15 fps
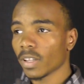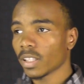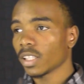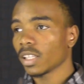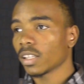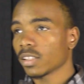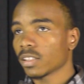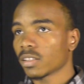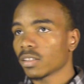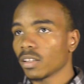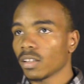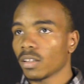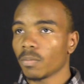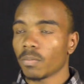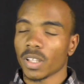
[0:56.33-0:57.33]
I think is
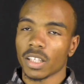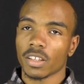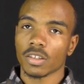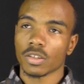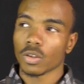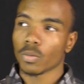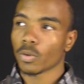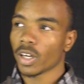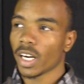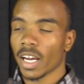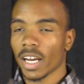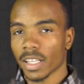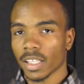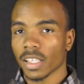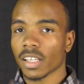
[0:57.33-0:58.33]
Blender
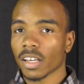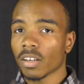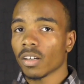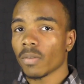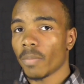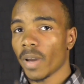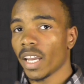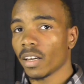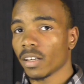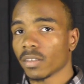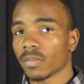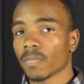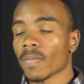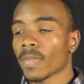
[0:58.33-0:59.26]
2.8. I think they're on the beta.